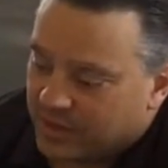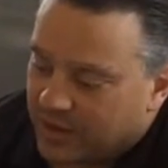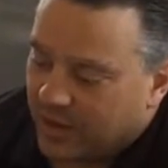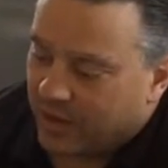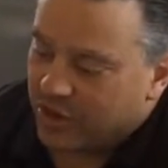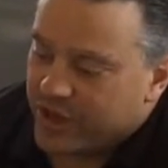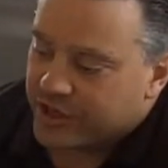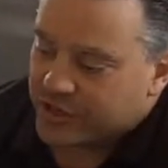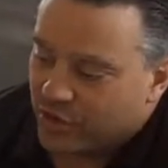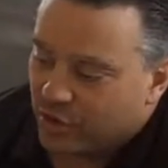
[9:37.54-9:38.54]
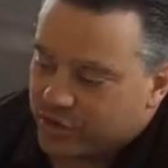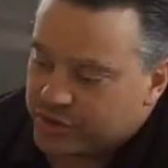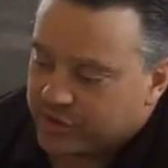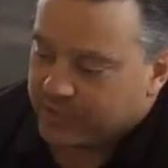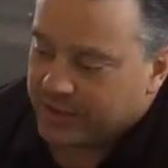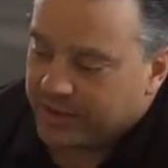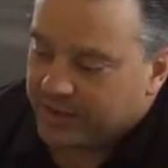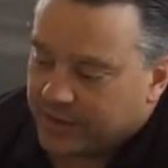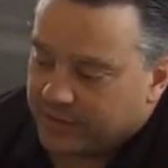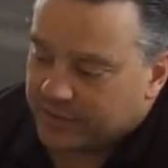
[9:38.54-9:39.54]
Our next goal is to be
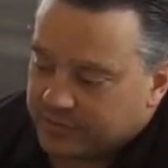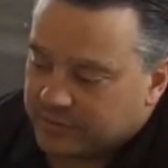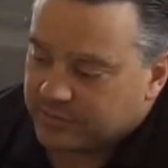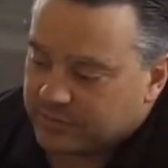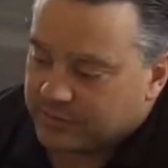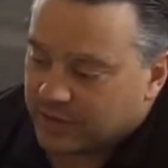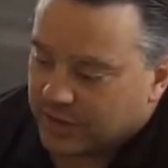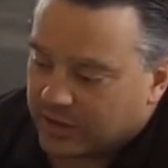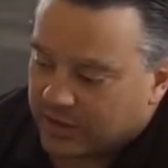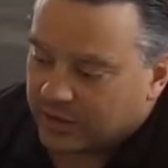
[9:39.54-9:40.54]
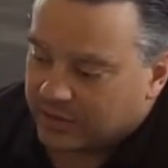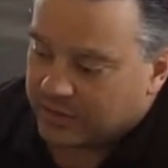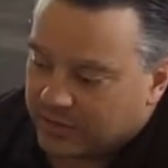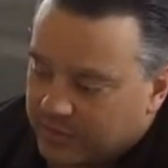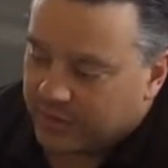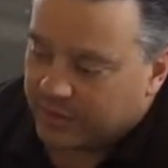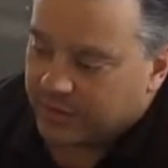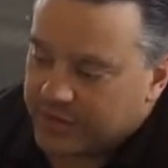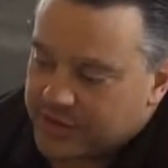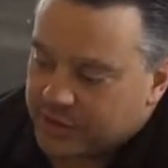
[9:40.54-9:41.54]
in at
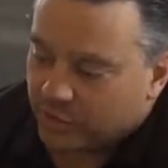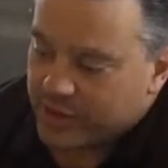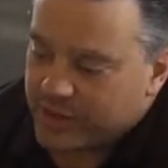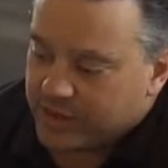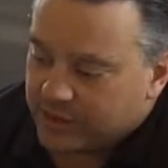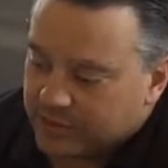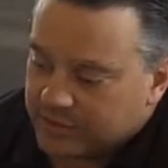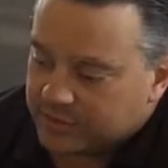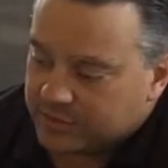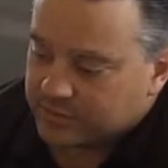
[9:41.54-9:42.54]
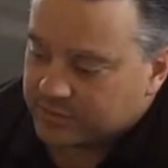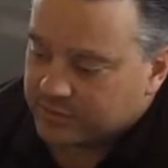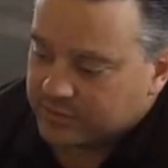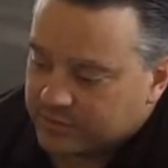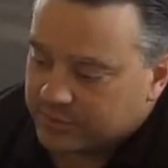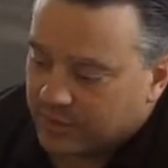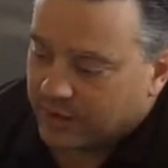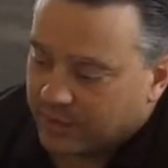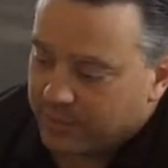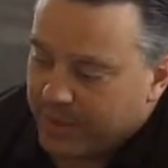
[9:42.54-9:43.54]
least 3
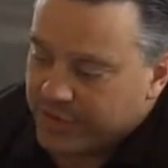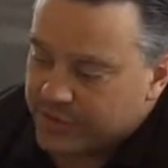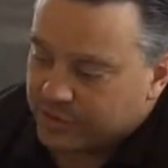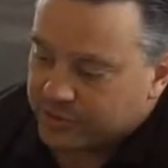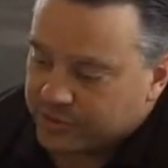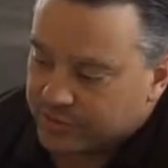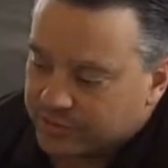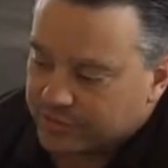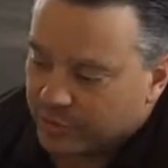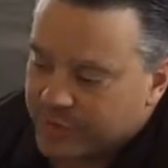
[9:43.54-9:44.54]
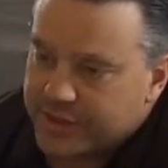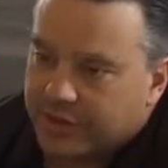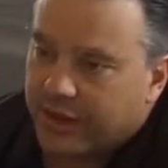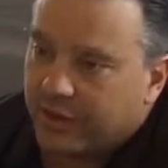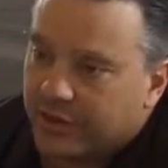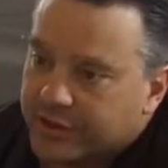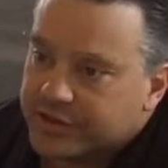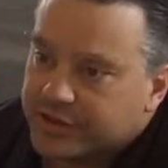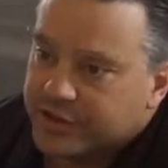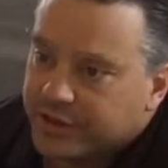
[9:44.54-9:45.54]
major retail
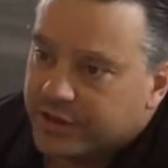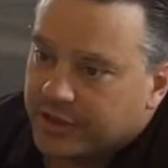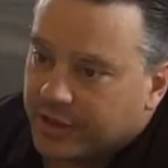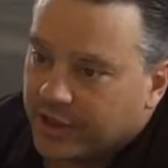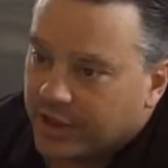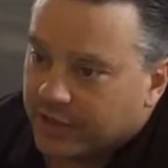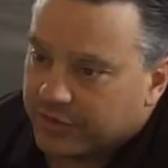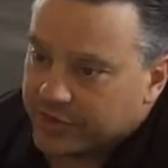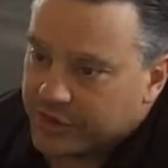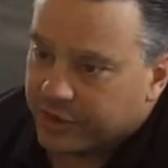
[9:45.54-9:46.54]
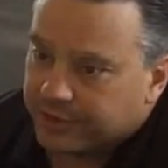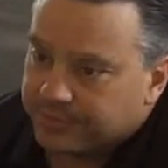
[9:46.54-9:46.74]
outlets this year.